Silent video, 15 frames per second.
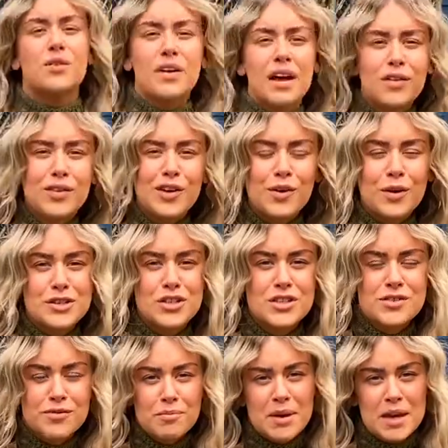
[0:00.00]
I've had a few
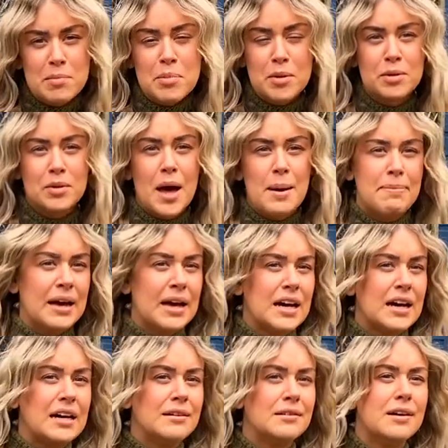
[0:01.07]
questions from people
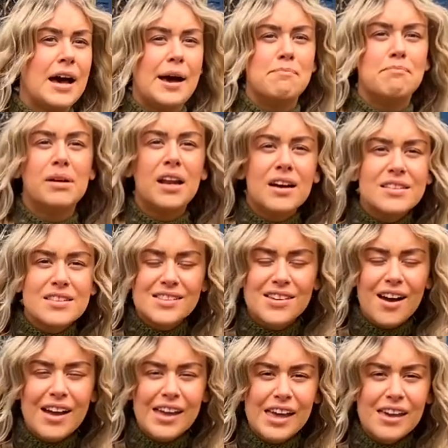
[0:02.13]
about plants
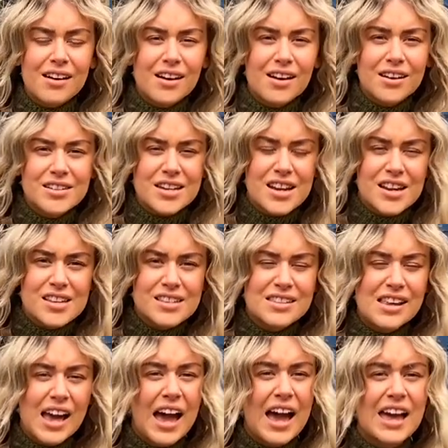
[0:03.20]
dying in
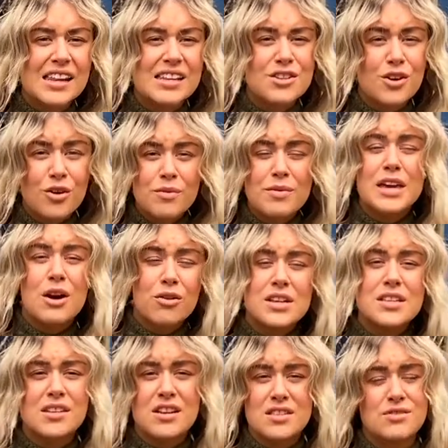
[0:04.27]
gardens, and the
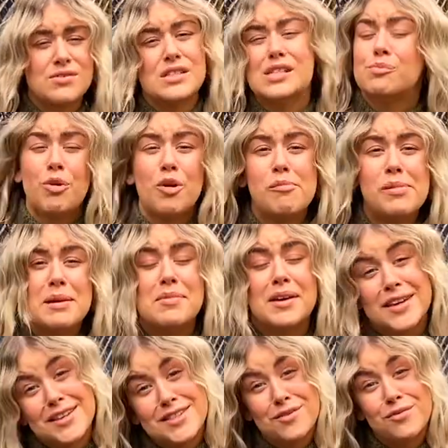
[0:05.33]
honest answer is it's probably
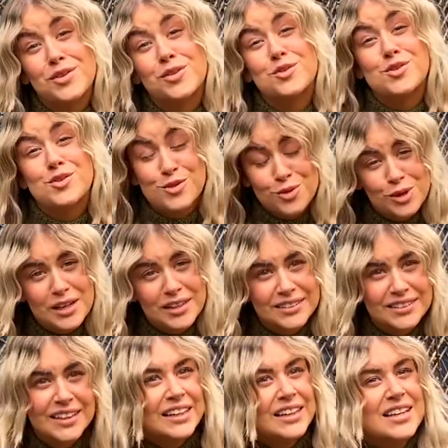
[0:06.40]
because of your soil.
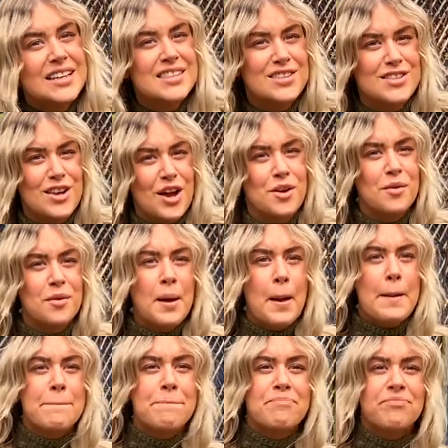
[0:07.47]
So
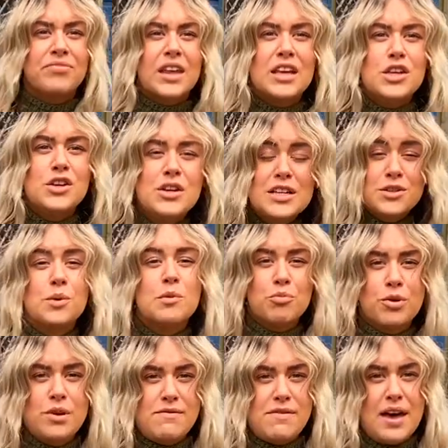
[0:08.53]
you need to
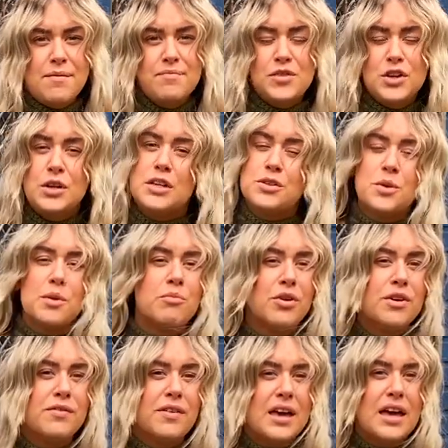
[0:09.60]
improve it. You need to
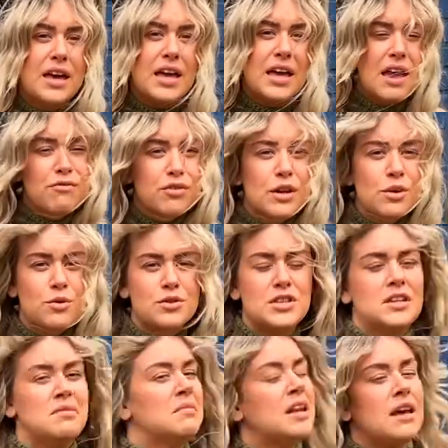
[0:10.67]
improve it every
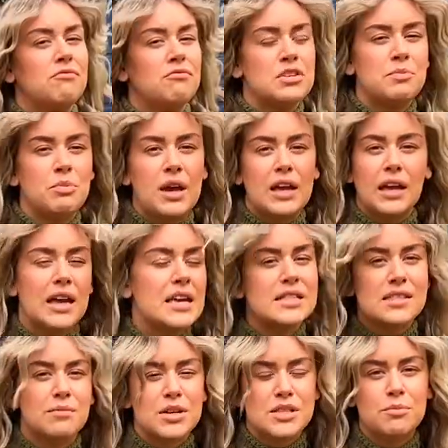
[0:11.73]
autumn and every spring. It's
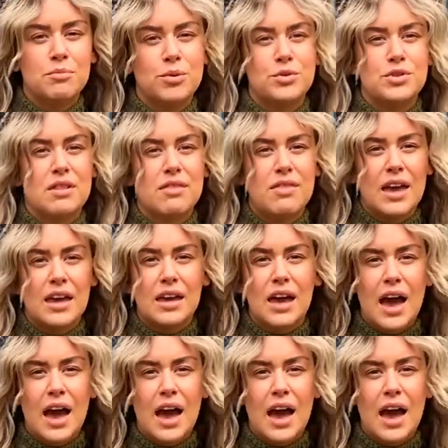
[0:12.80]
the most important thing.